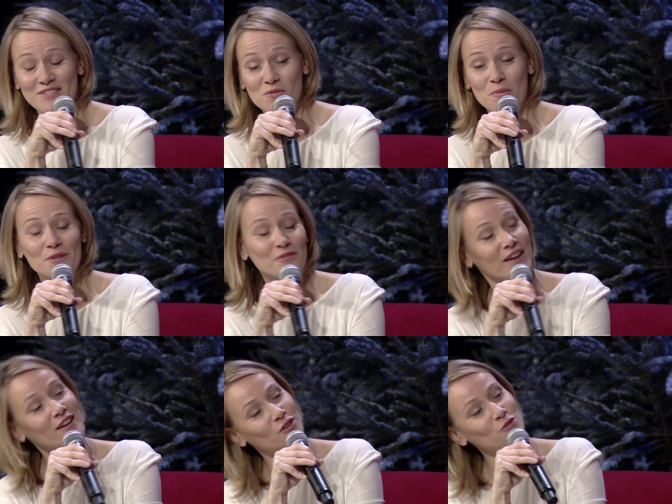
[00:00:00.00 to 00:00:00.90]
Super.
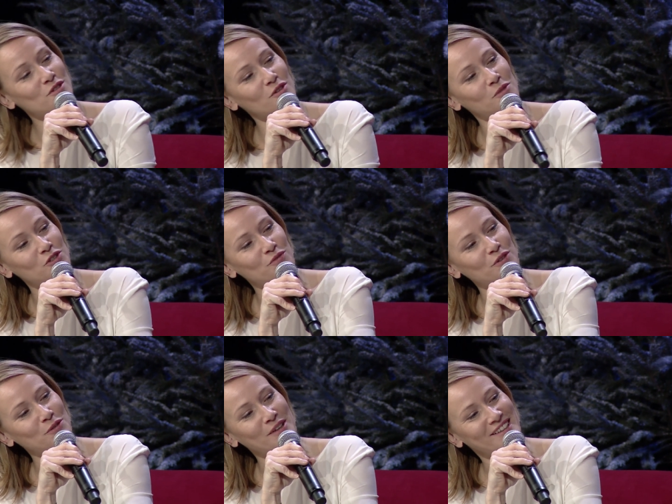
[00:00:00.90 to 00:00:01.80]
Thank you so much,
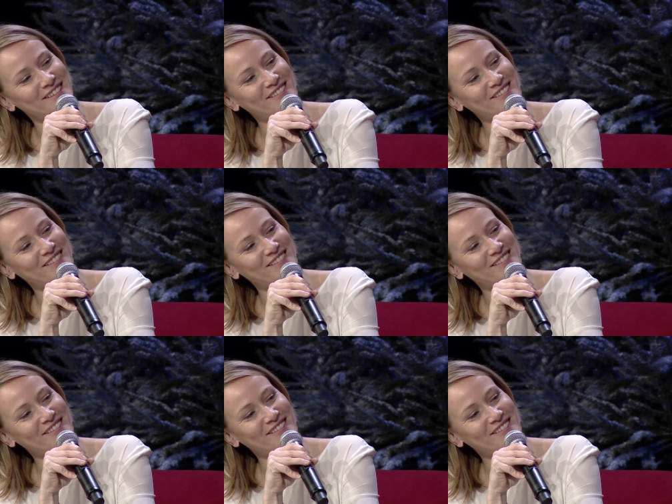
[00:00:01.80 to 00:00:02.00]
Frederick.